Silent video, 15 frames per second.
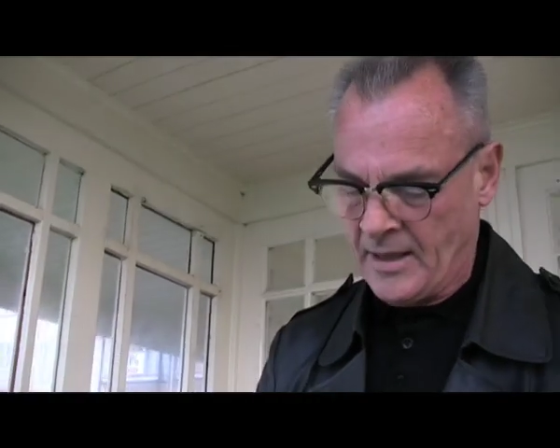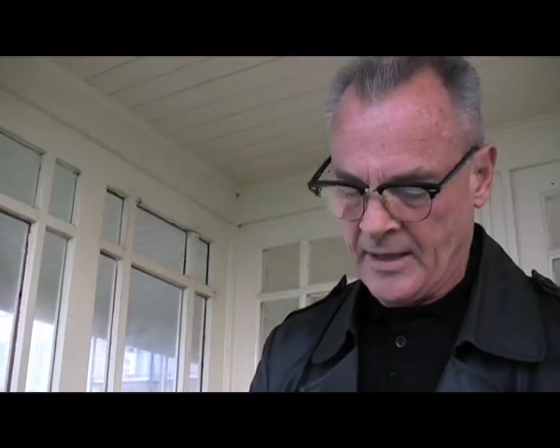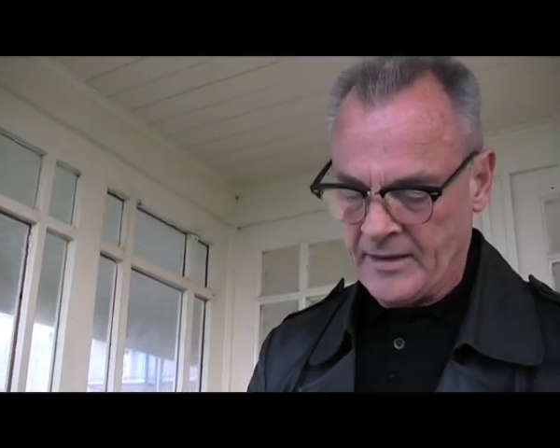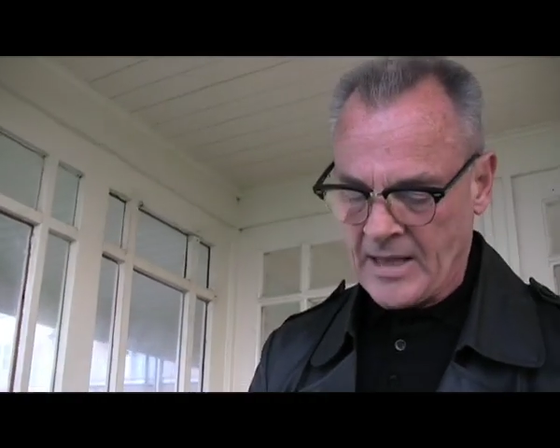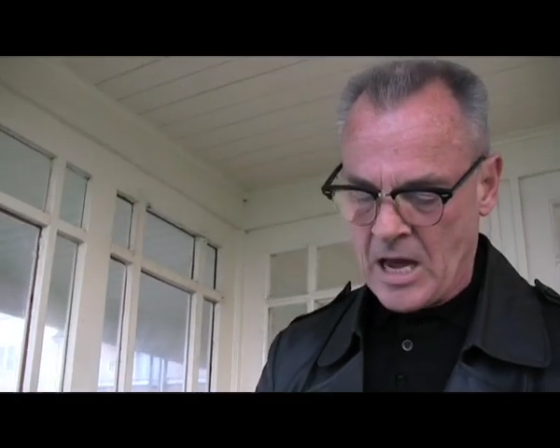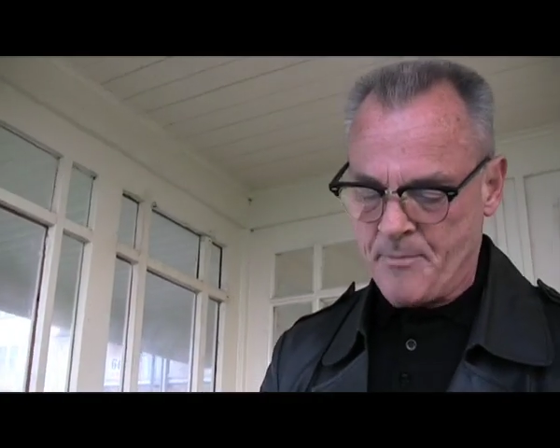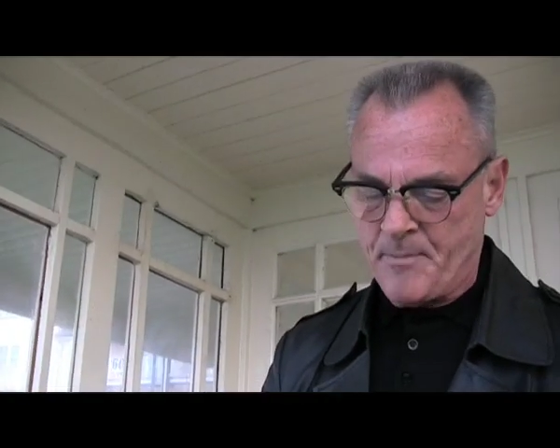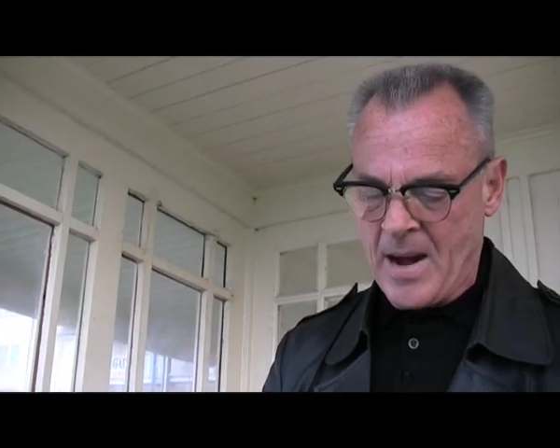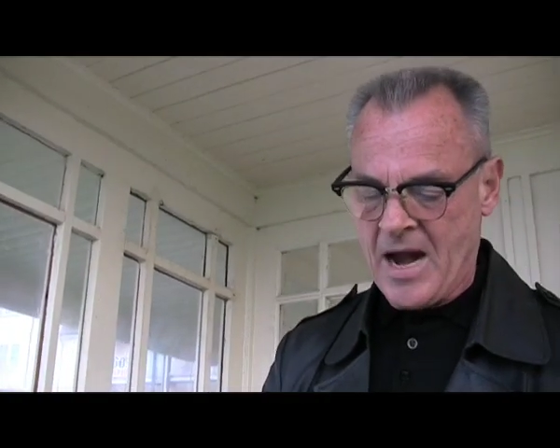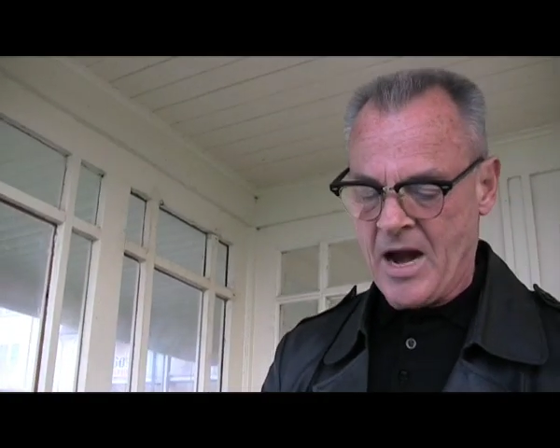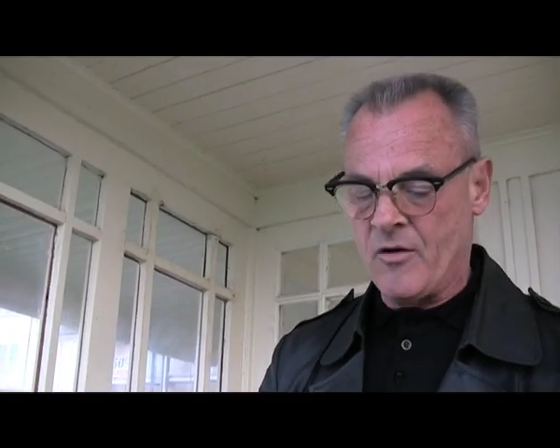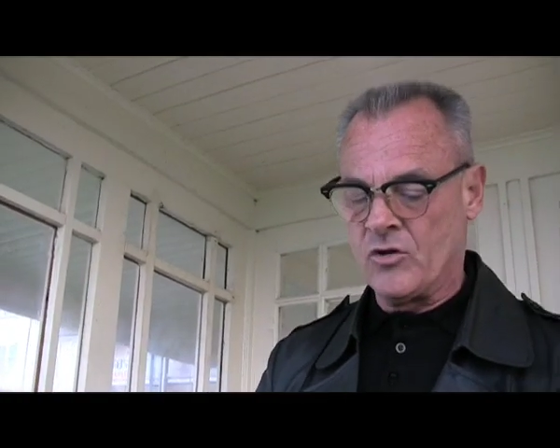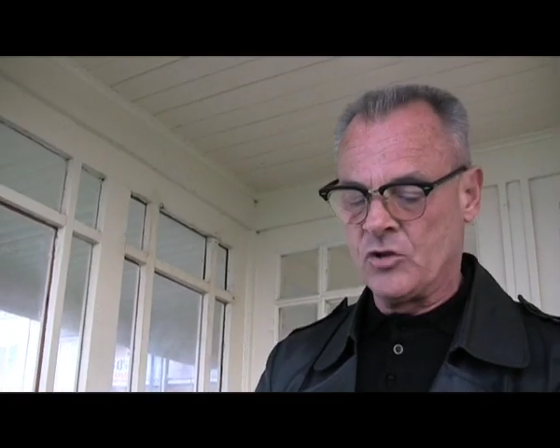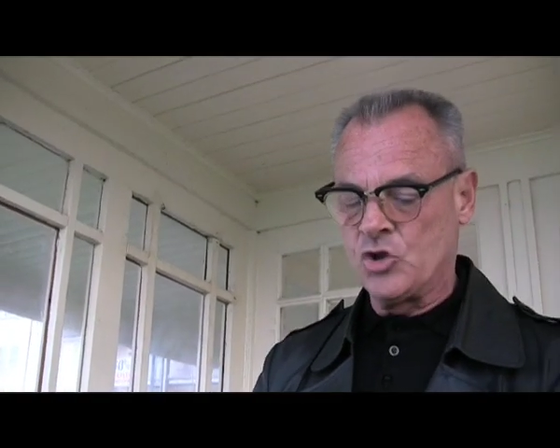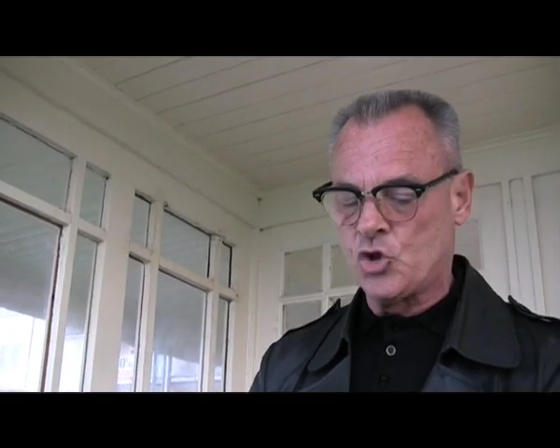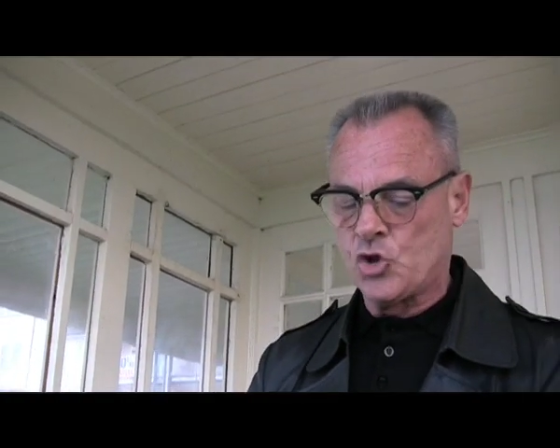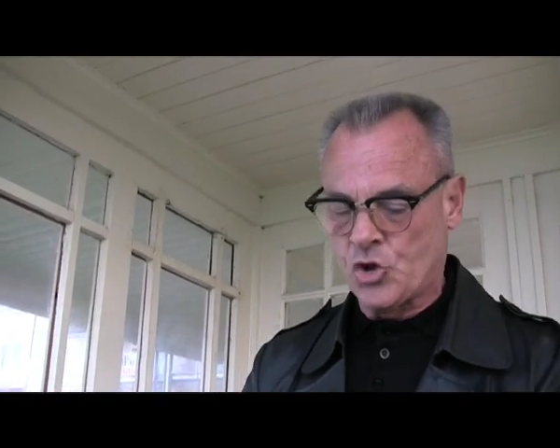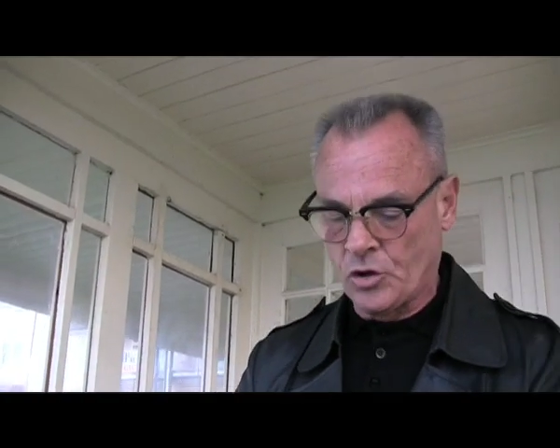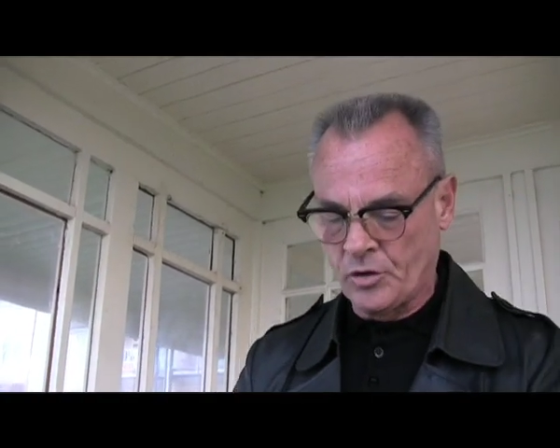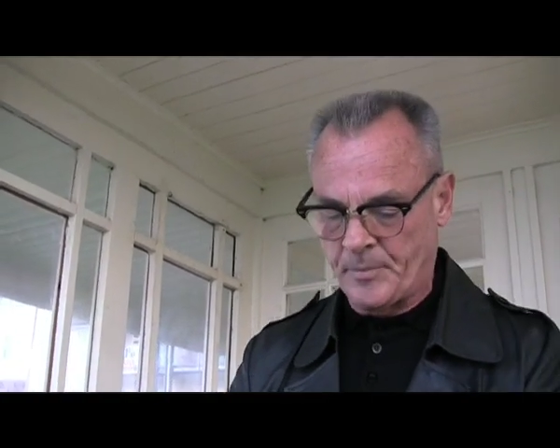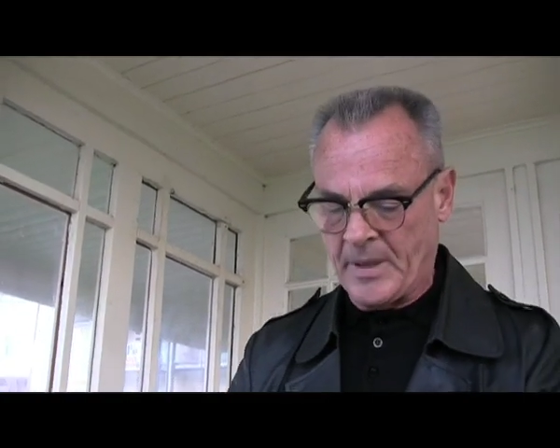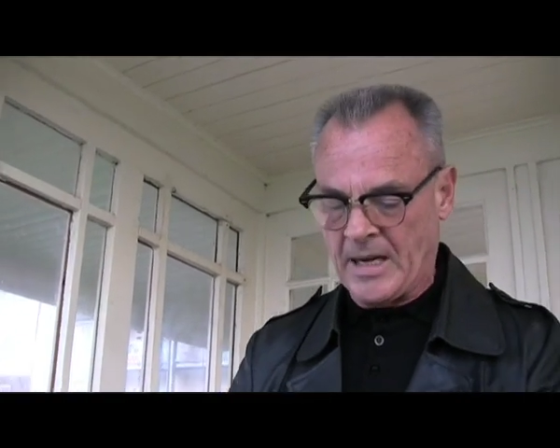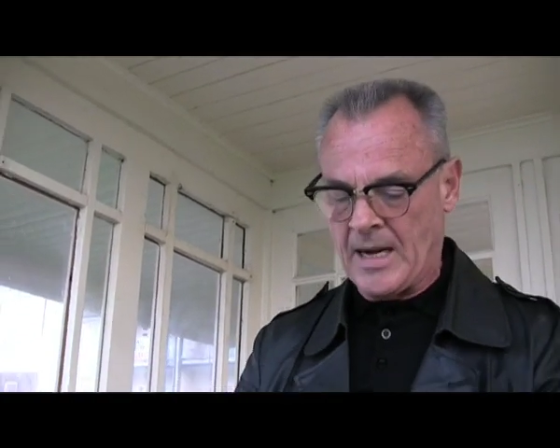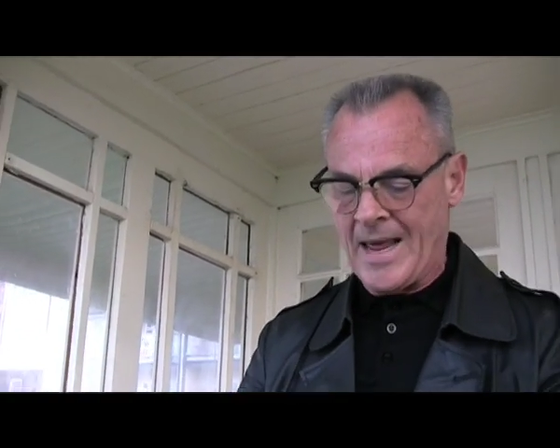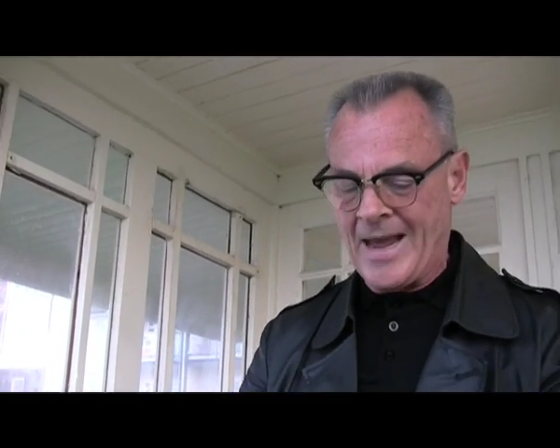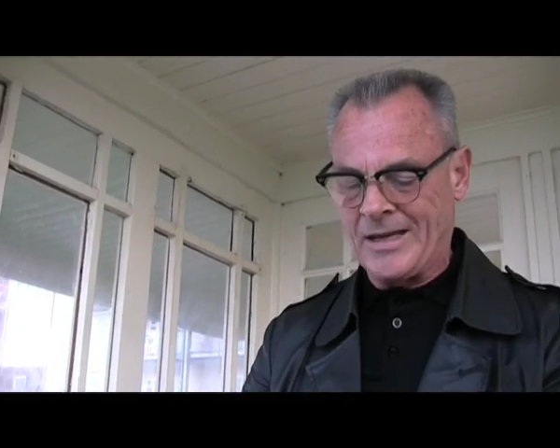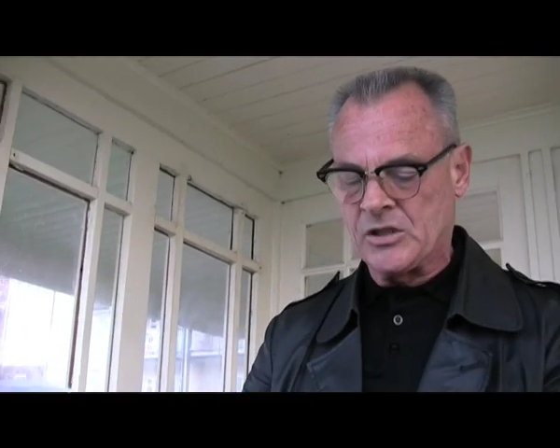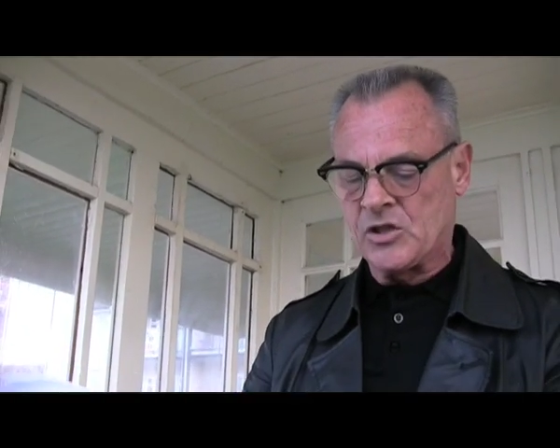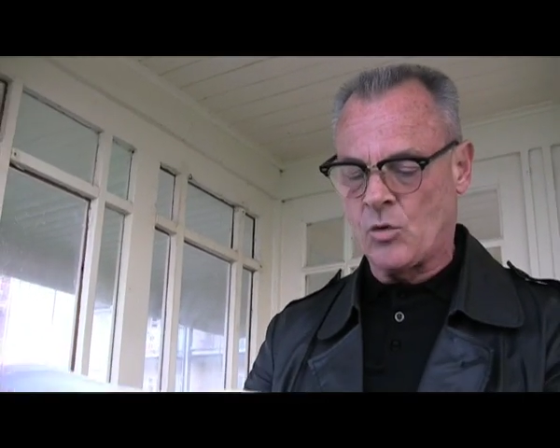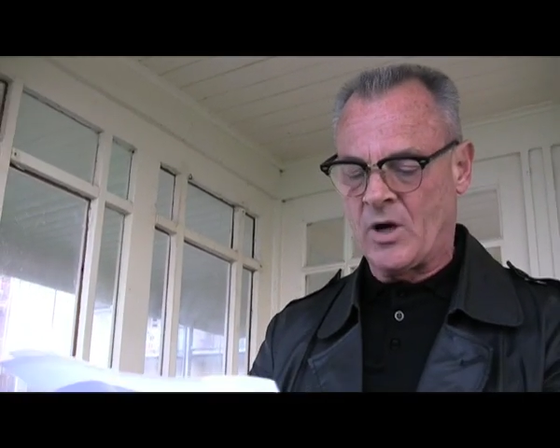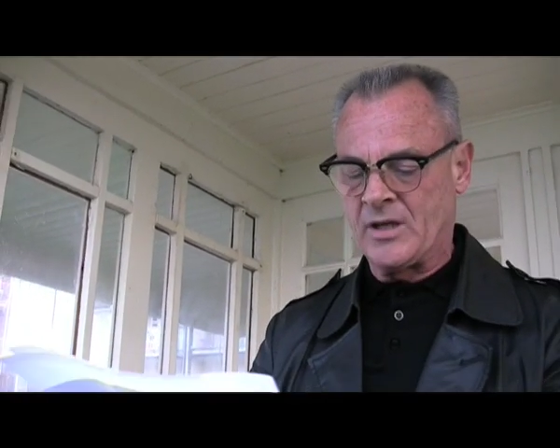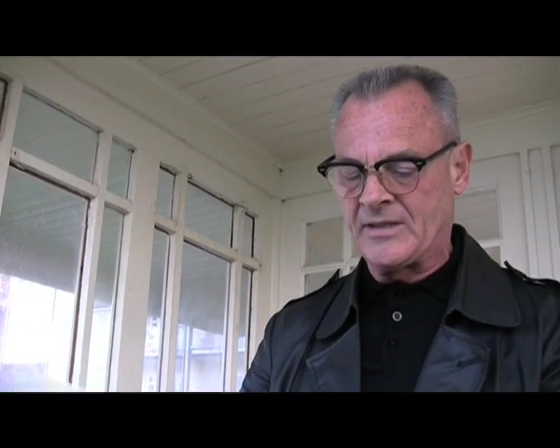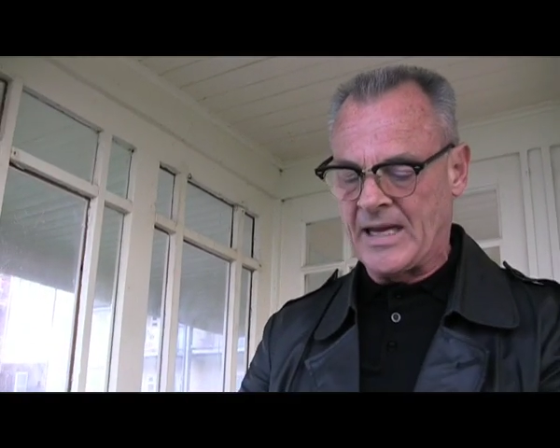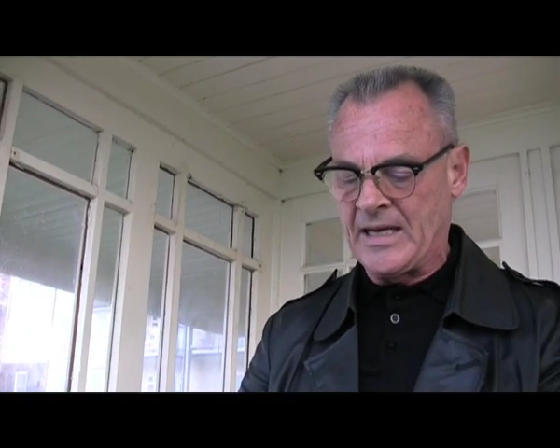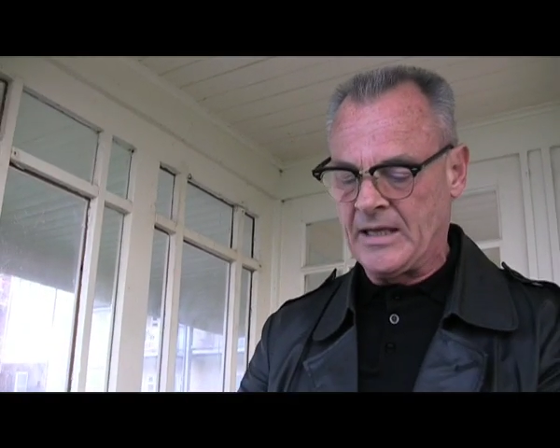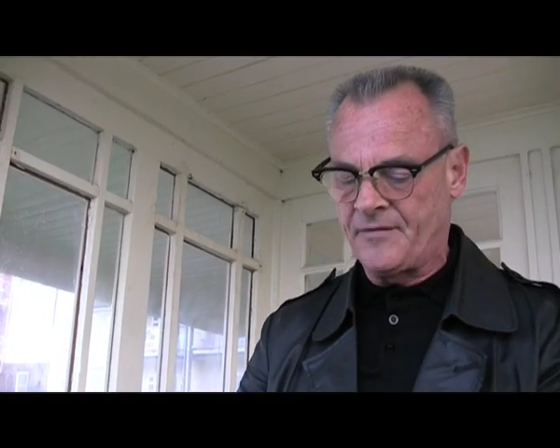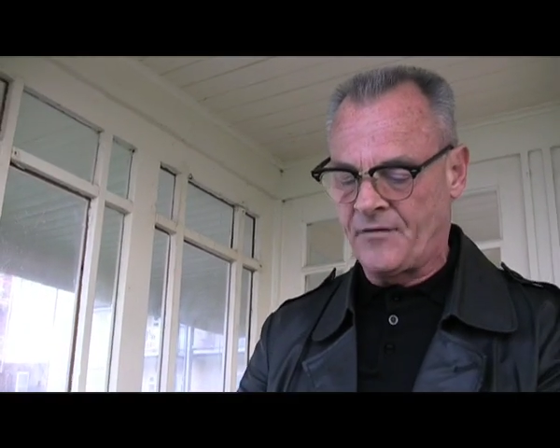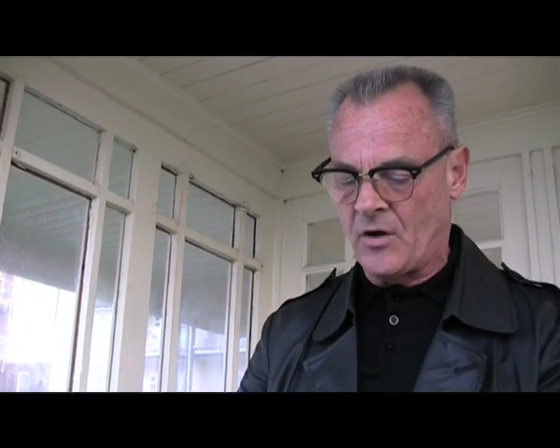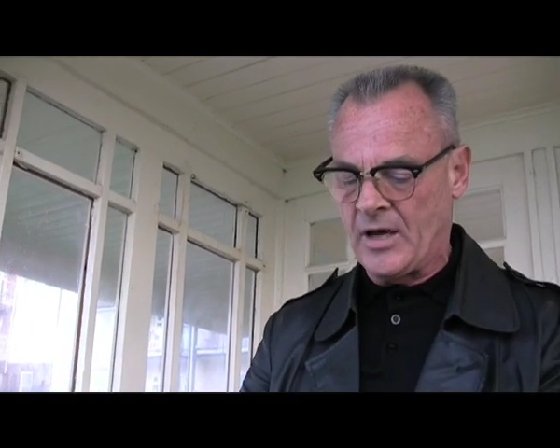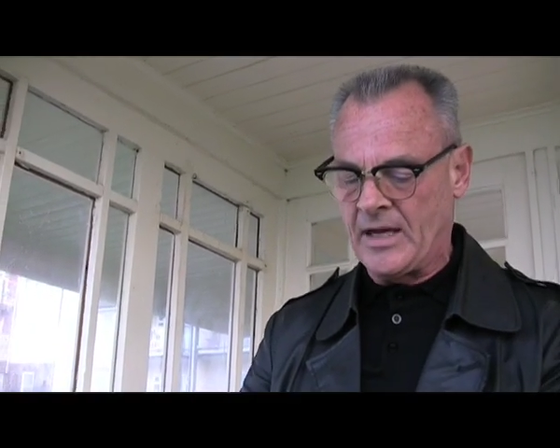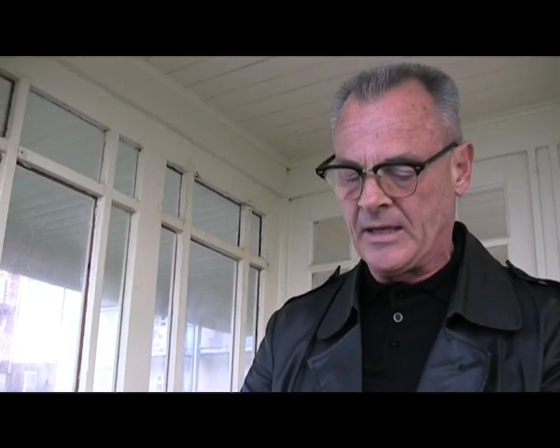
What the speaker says: that a parent should be allowed to identify